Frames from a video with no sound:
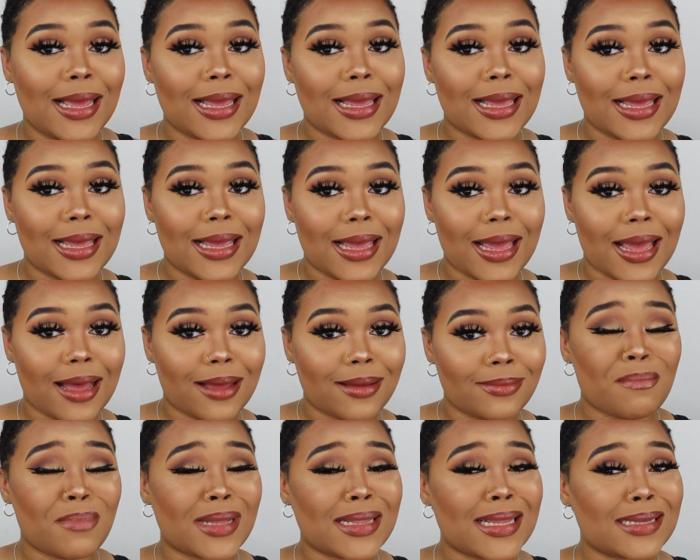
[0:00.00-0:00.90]
yeah,
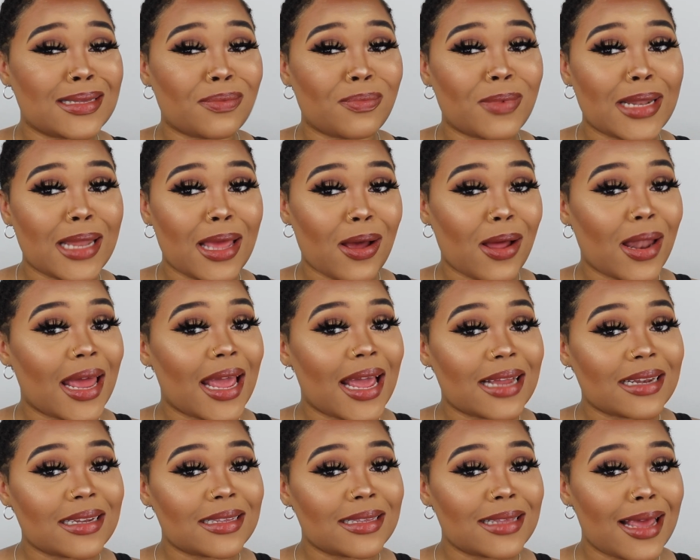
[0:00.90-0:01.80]
but that's really all I
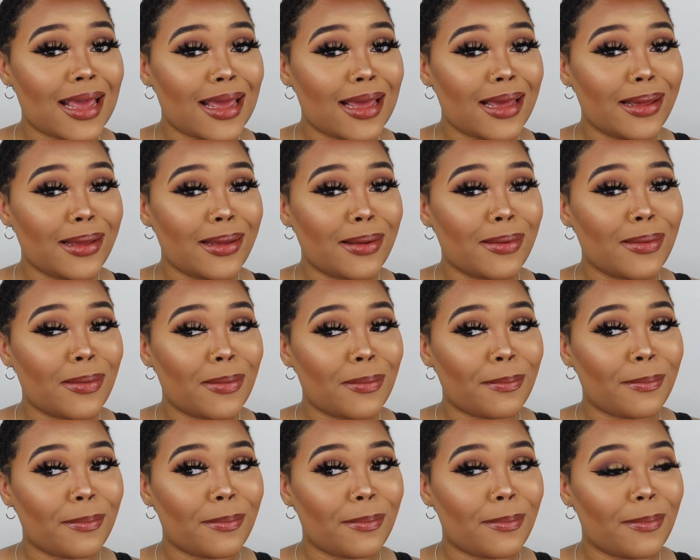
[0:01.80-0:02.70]
had to say.
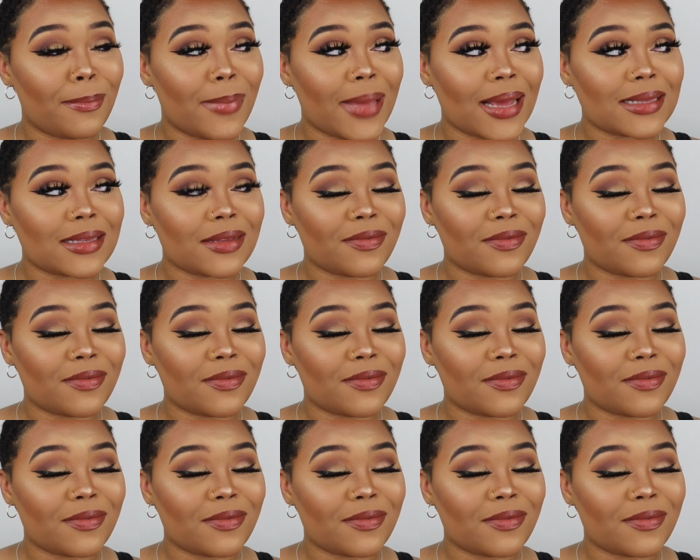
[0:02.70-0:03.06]
Back to